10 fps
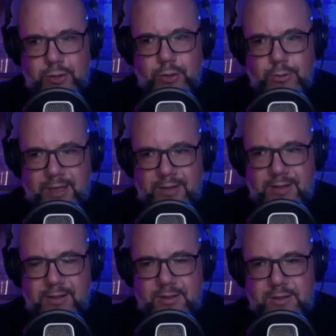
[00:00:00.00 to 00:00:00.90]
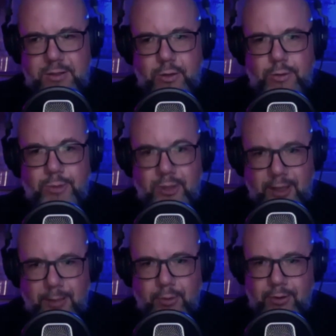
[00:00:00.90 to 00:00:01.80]
you about that, the salt
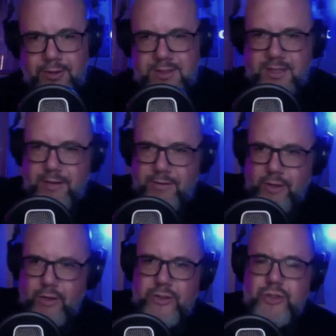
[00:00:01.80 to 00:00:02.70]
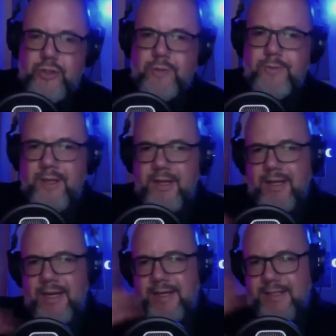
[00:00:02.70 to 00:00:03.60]
buildup on the side of the costume,
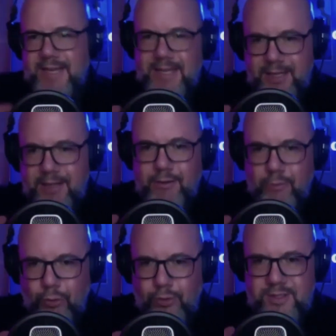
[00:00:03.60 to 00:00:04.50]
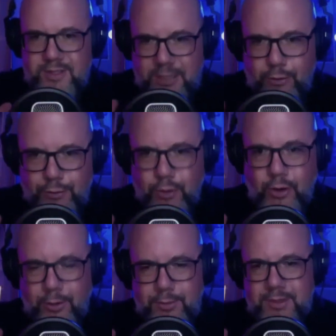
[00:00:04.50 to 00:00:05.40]
and taking yes. all the skin off your
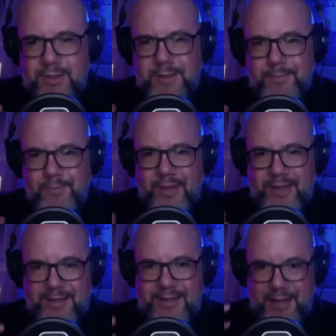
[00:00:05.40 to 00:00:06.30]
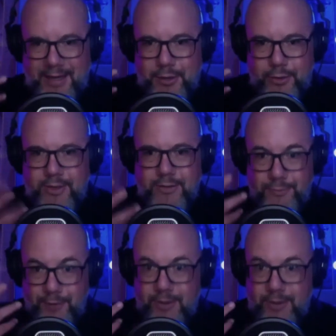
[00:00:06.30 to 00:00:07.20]
arms, and now and you're in
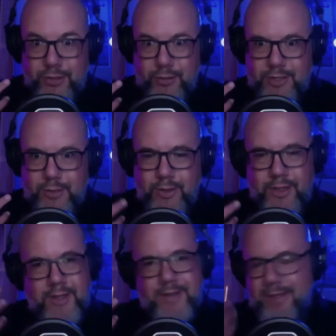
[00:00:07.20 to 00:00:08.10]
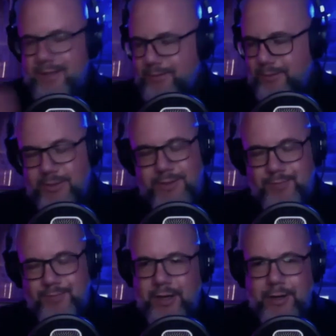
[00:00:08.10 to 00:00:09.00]
very salty. That,
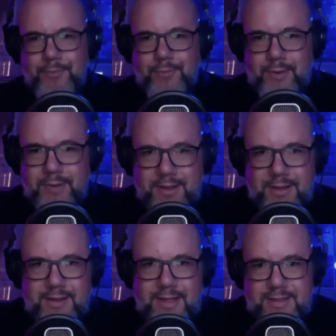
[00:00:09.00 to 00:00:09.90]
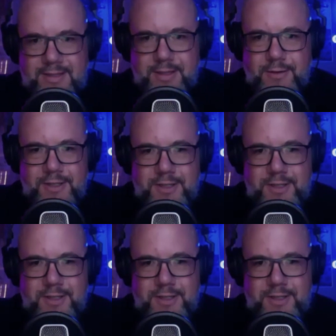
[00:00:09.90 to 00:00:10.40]
yeah, I mean, that's serious,